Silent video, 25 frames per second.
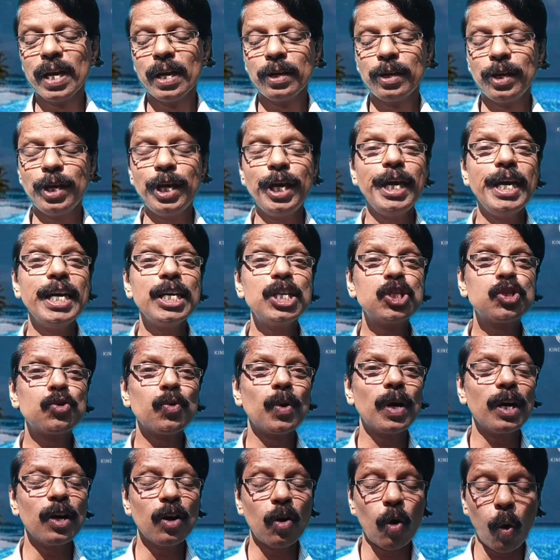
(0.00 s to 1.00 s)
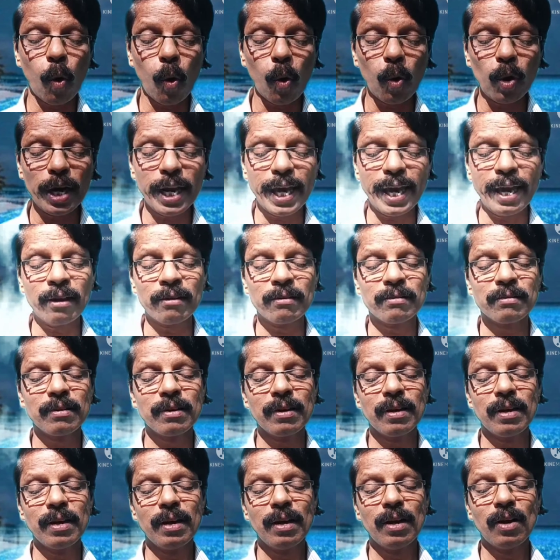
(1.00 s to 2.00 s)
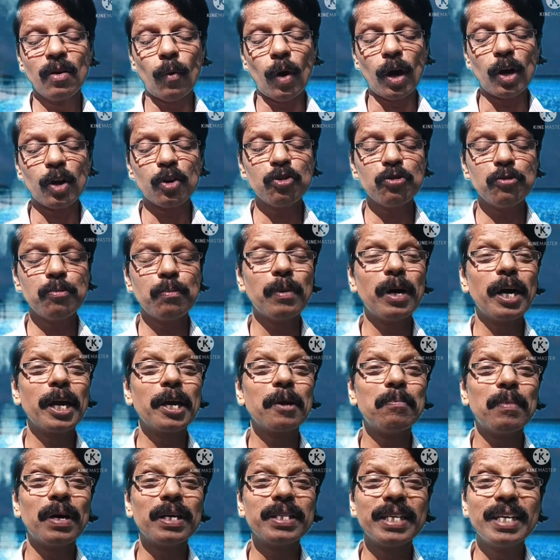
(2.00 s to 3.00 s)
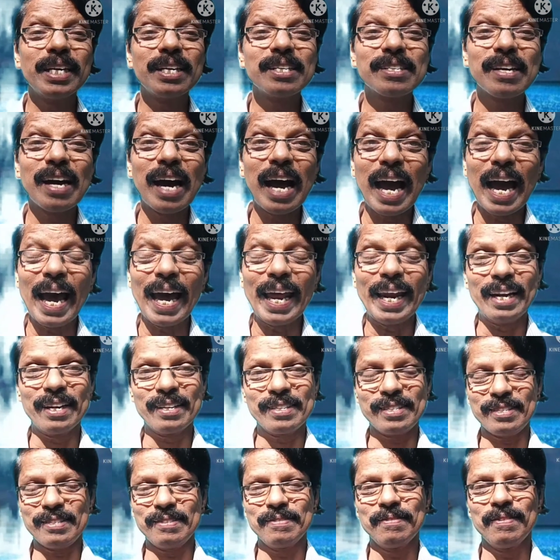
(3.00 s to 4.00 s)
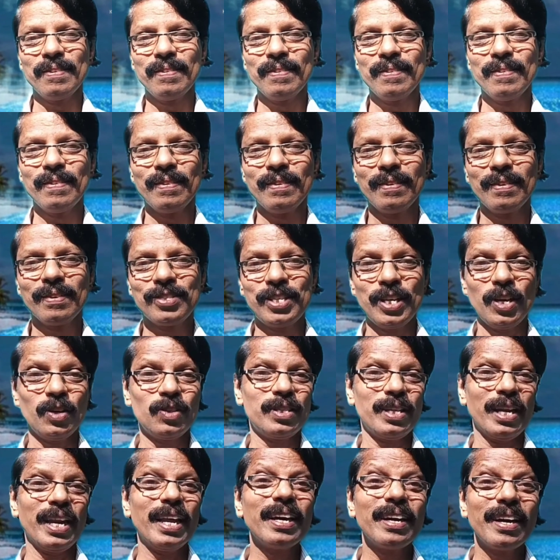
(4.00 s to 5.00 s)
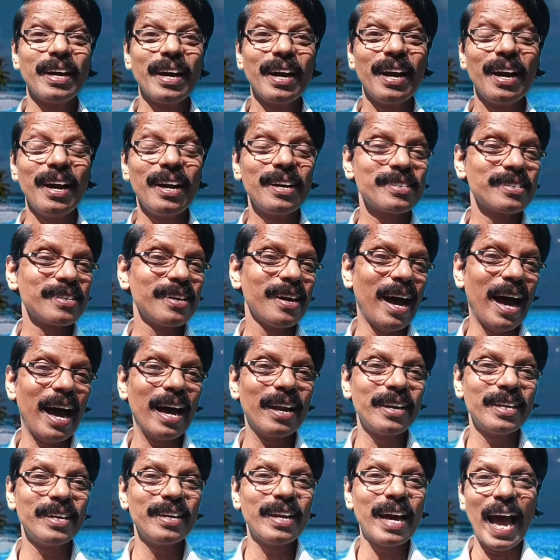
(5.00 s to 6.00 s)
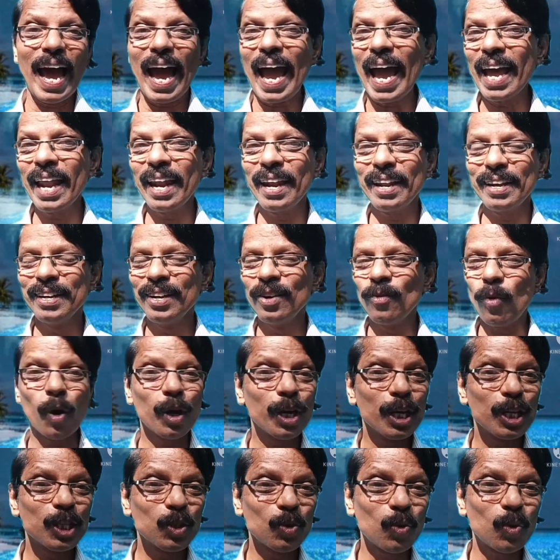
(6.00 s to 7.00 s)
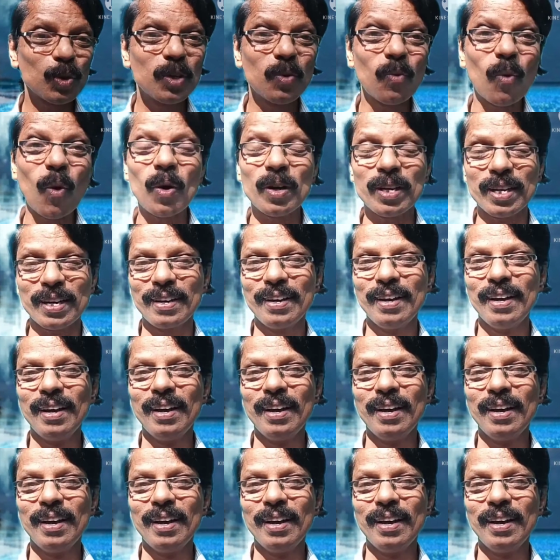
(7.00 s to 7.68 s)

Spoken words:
Each one holding one of my mother's hands. See, three girls, hand in hand, walking through the water.